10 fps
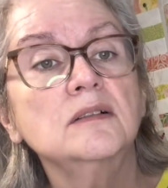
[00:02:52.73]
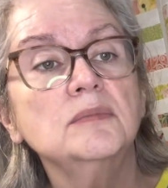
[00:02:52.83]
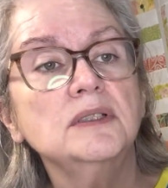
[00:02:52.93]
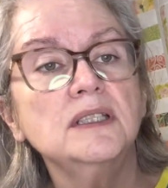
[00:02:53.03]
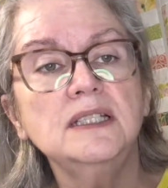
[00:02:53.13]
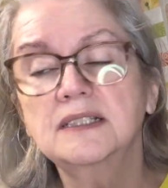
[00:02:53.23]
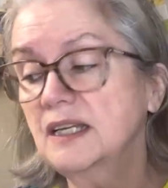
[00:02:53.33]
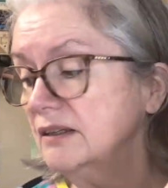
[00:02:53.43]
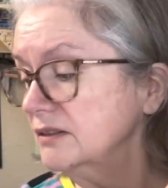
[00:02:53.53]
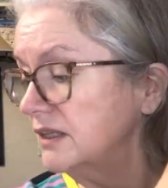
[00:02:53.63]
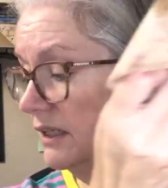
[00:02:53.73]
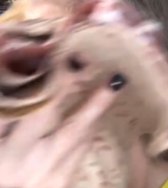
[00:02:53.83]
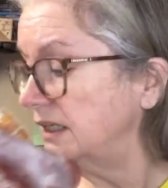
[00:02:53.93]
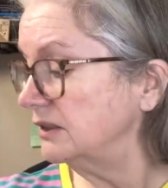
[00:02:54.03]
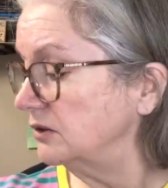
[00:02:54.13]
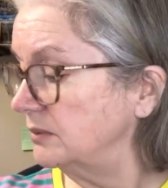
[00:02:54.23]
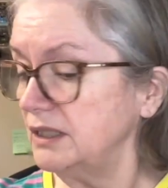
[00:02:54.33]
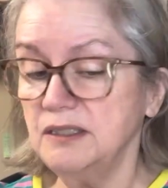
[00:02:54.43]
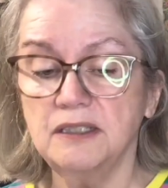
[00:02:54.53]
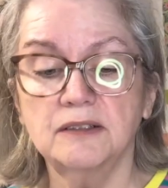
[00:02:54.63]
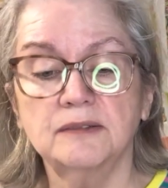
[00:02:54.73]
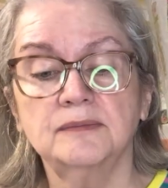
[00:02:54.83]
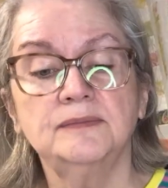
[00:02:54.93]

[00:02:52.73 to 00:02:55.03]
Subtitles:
Put these down so I can get to them easier.